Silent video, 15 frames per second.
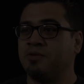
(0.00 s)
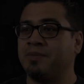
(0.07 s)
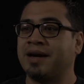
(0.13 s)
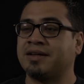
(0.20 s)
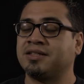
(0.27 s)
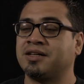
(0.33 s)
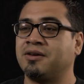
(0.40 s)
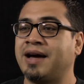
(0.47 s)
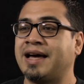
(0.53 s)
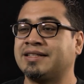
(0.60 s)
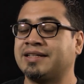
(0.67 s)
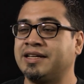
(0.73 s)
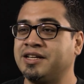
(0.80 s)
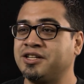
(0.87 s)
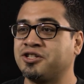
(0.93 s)
New Mexico
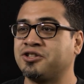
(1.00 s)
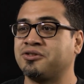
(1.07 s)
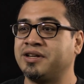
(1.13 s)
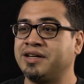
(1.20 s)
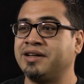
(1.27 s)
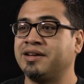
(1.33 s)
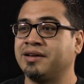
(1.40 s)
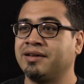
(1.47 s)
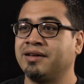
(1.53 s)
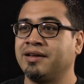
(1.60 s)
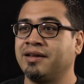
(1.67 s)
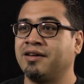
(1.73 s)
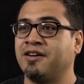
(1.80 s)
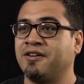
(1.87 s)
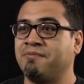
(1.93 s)
has a history
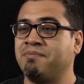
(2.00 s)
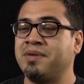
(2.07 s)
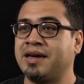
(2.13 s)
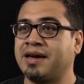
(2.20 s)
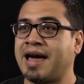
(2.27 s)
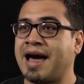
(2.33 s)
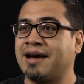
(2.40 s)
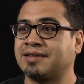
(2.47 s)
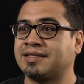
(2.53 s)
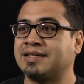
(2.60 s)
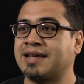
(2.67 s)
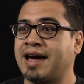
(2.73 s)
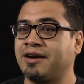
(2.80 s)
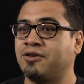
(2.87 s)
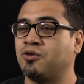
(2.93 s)
of big
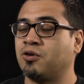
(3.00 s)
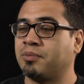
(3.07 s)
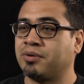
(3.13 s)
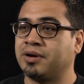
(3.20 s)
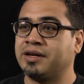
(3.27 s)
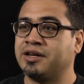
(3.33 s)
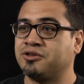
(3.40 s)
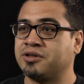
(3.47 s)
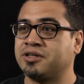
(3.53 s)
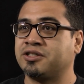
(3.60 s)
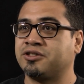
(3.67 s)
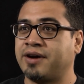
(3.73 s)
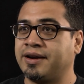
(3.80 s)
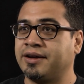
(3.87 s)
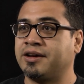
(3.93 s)
outside corporate
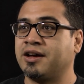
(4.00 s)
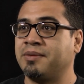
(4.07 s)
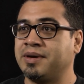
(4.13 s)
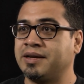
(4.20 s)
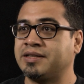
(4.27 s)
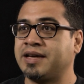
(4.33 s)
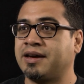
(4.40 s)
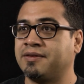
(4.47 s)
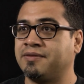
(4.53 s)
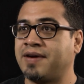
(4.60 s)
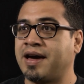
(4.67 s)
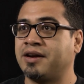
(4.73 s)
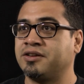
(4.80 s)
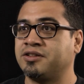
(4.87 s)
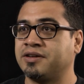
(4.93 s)
interests trying to come in, take
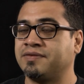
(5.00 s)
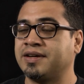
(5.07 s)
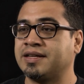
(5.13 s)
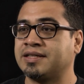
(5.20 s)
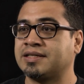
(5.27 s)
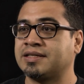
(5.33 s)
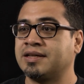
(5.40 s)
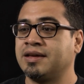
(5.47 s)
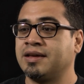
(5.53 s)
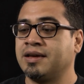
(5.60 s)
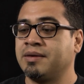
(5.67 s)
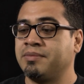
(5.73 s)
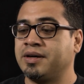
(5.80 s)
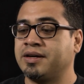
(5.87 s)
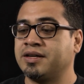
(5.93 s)
advantage of us,
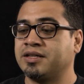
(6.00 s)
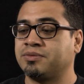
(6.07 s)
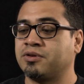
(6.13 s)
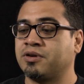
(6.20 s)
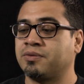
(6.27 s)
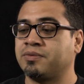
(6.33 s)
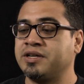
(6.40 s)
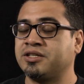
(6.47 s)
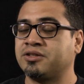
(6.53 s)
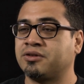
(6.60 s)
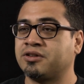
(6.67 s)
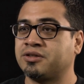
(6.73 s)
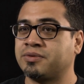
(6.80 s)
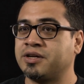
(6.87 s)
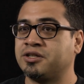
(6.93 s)
because we're a
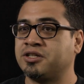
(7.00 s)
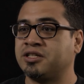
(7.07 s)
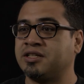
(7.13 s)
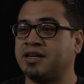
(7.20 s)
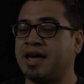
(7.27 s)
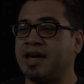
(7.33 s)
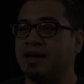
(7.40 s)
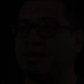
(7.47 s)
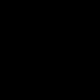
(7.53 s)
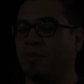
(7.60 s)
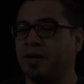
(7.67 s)
resource-rich state.